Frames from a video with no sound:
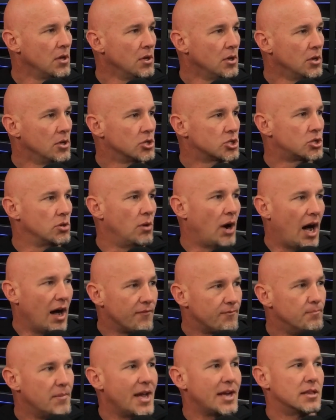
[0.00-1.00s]
Yeah. So
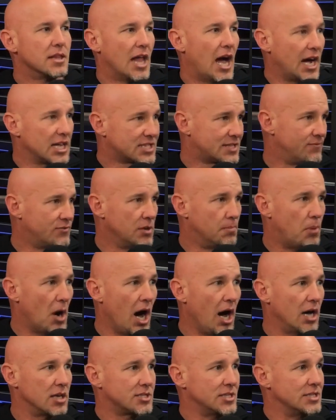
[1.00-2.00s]
I've made lots of right,
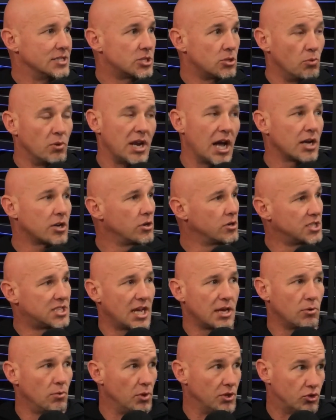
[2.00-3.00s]
deposits. Right. So when I go to
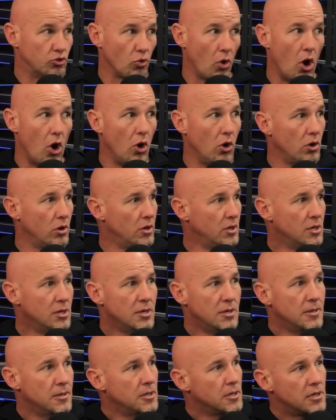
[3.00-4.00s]
take a withdrawal,
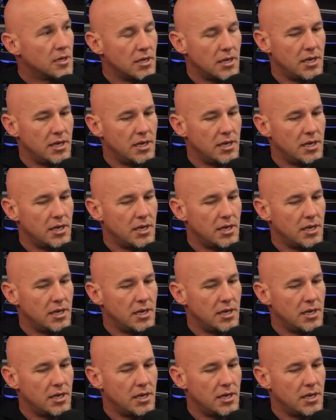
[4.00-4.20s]
mm-hmm.